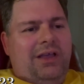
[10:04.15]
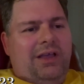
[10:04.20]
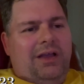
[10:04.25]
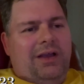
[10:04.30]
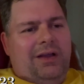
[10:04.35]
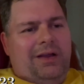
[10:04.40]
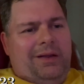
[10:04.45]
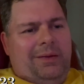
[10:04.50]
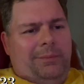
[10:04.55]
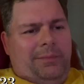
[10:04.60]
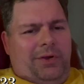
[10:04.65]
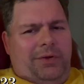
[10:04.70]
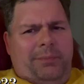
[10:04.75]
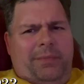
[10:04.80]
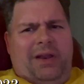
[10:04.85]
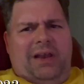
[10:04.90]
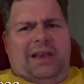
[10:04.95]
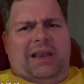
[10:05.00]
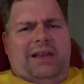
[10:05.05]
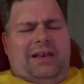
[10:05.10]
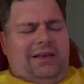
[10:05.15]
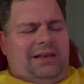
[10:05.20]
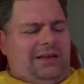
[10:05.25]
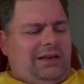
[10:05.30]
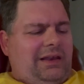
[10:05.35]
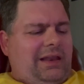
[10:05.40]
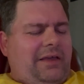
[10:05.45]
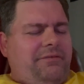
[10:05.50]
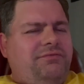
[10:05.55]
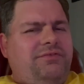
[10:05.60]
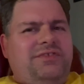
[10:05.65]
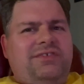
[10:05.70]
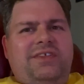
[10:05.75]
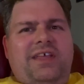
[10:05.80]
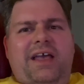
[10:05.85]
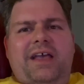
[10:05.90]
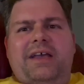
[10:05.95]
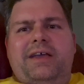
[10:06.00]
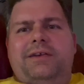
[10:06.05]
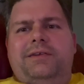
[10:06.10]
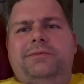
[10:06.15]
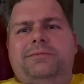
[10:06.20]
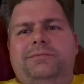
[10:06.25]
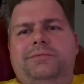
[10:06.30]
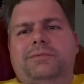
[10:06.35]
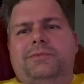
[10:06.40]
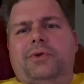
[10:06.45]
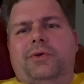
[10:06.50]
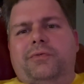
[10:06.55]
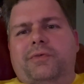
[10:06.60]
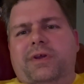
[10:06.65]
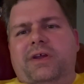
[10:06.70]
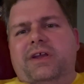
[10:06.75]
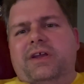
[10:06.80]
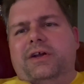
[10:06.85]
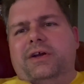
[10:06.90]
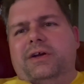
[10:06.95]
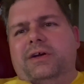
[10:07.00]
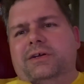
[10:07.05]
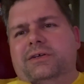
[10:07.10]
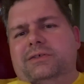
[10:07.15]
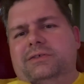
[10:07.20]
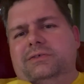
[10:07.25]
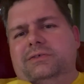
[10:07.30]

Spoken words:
on my left side over here,